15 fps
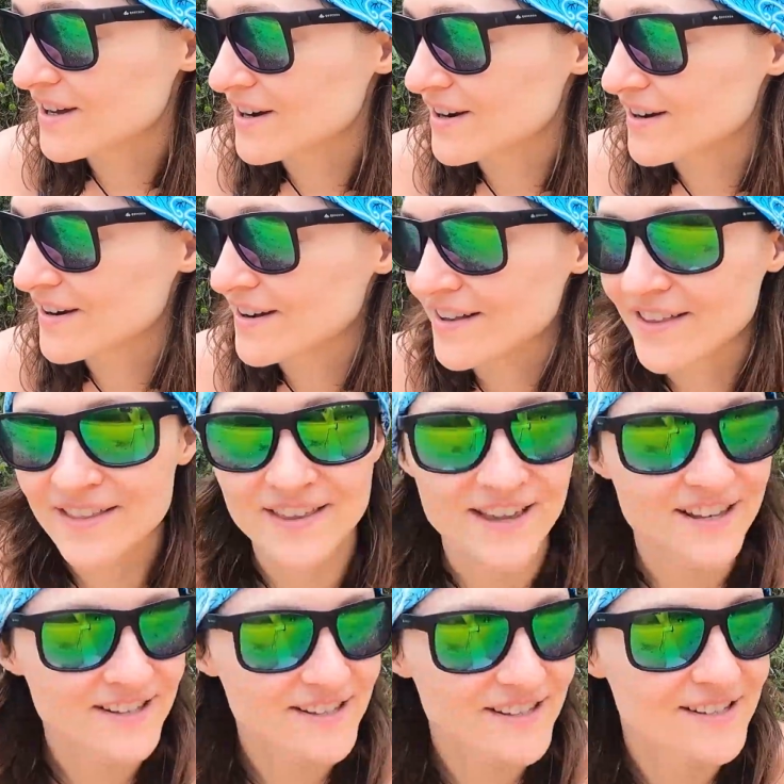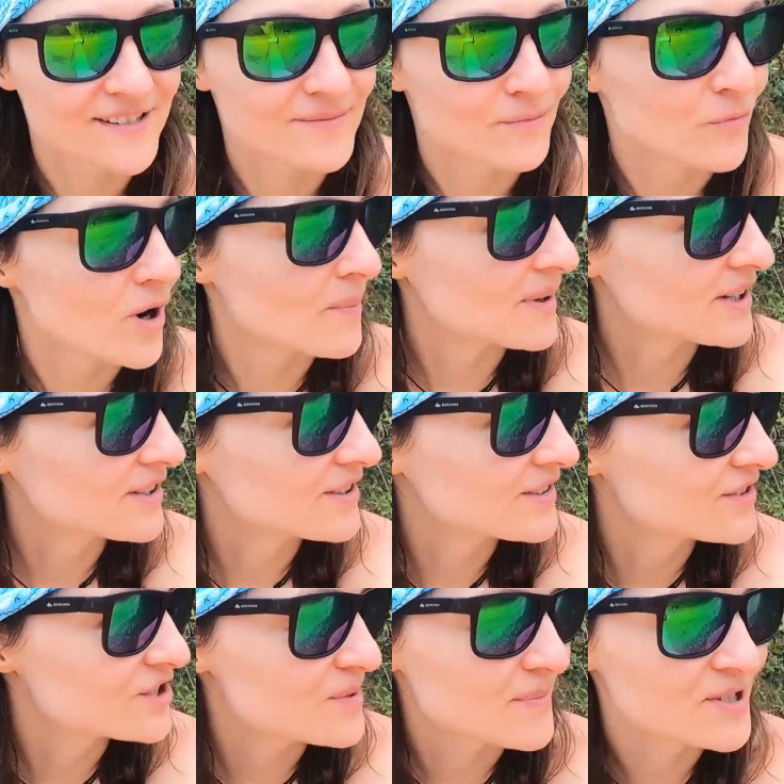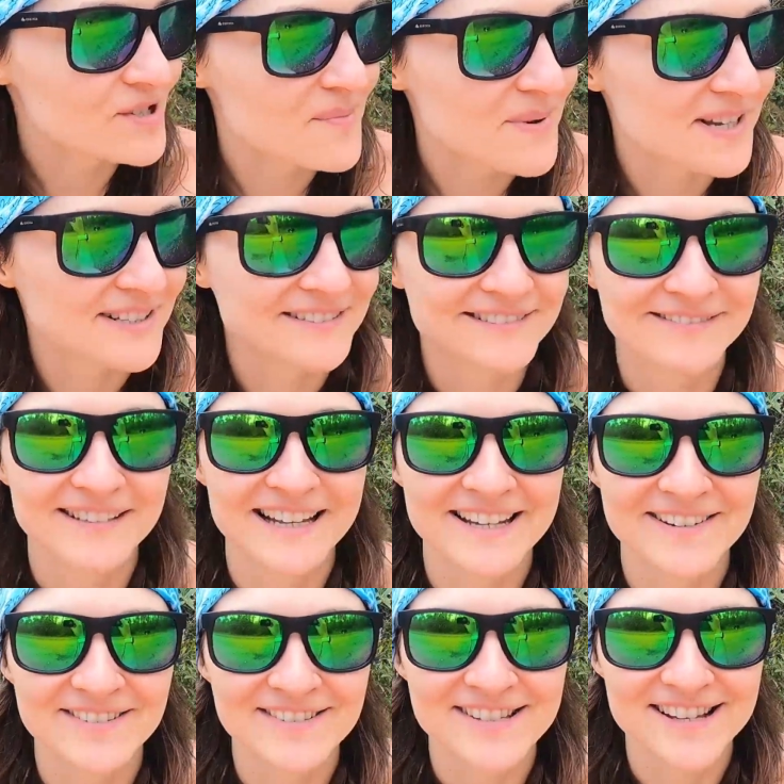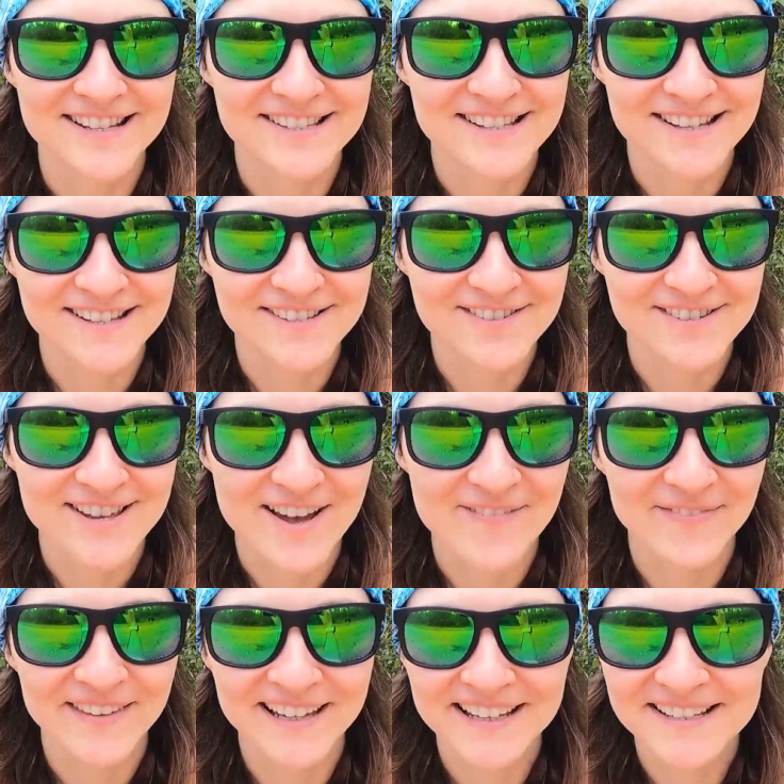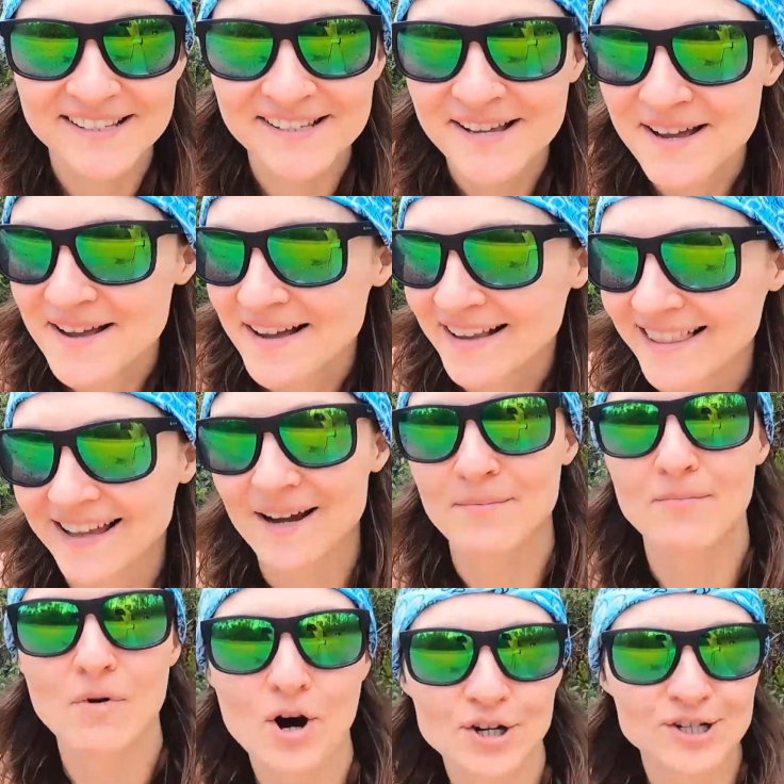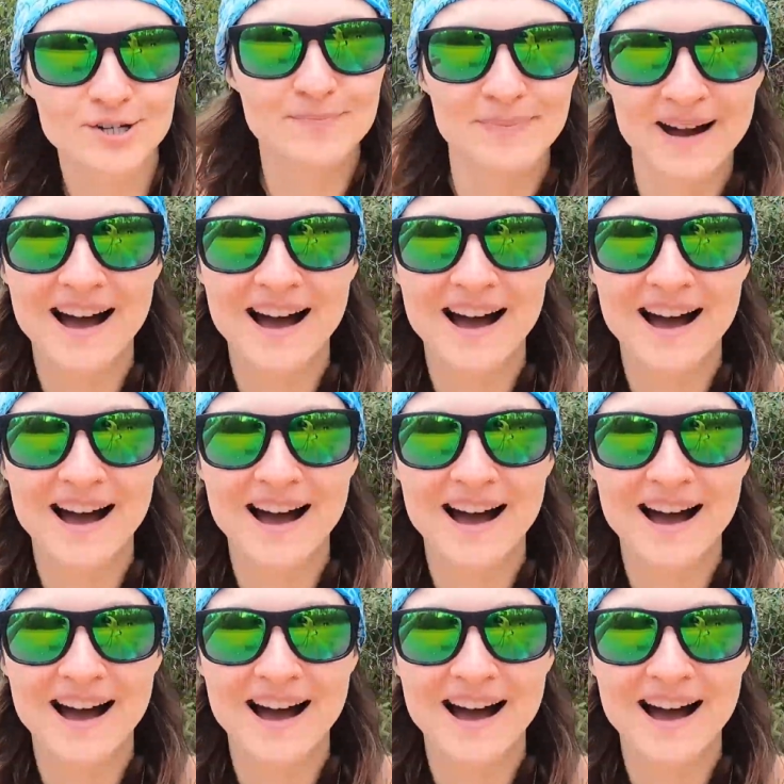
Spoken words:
there, this woman, she must have been in her 60s or 70s, like marched